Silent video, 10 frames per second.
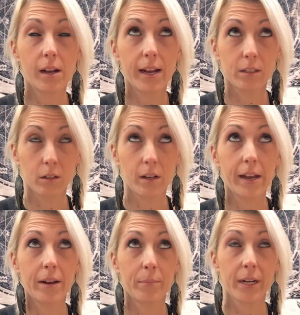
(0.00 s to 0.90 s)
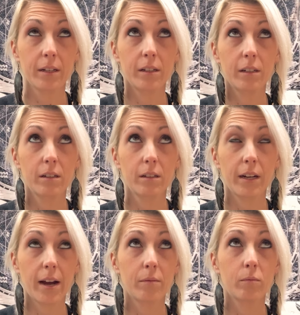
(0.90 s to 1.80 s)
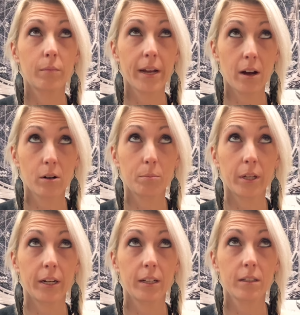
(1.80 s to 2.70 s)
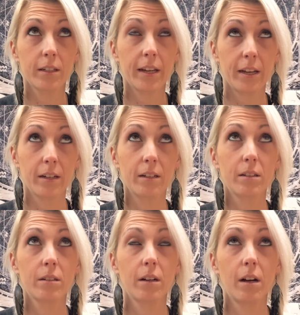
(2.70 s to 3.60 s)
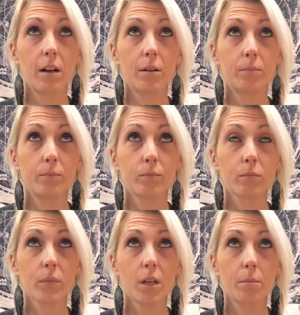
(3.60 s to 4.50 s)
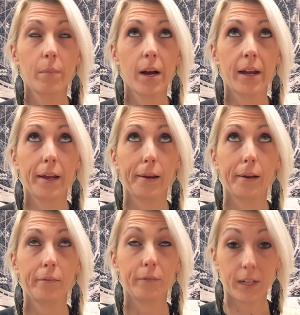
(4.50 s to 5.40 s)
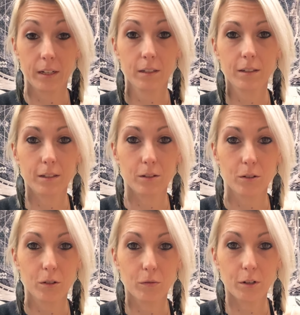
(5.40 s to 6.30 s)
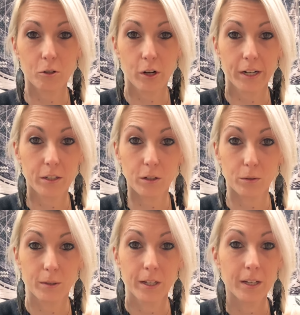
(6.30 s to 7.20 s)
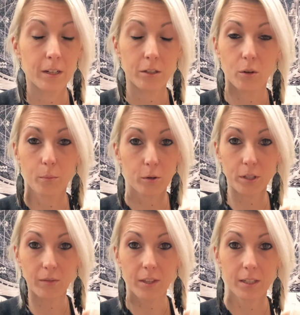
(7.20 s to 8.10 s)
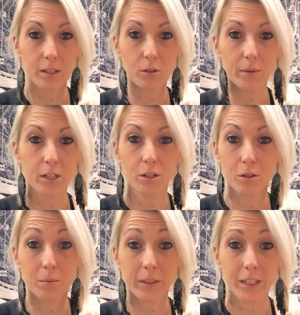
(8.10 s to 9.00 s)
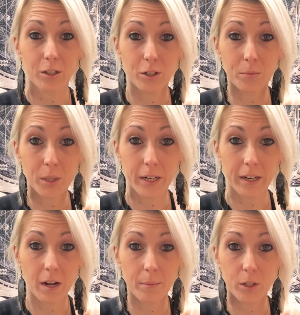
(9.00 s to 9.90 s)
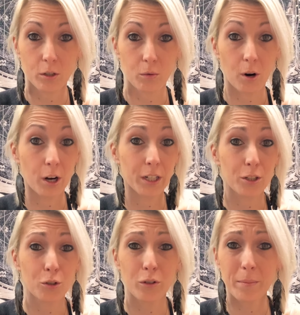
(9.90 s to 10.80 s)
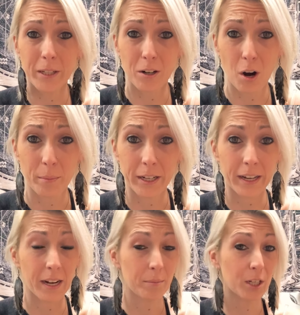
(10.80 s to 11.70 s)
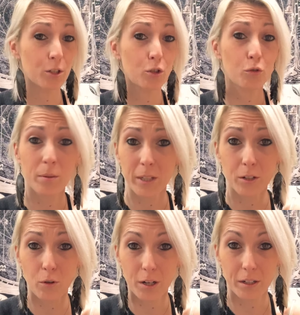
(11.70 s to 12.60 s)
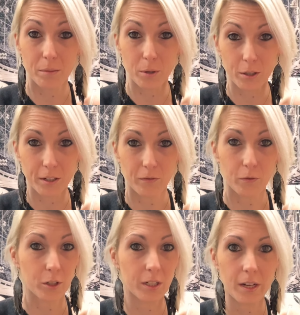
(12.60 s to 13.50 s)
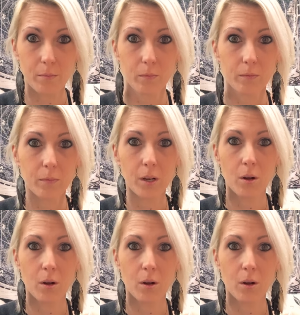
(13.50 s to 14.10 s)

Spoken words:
and my outer planets, and my Venus is also in retrograde too. So most of the situations and relationships that I come into are extremely karmic, and I'm extremely drawn to the person for some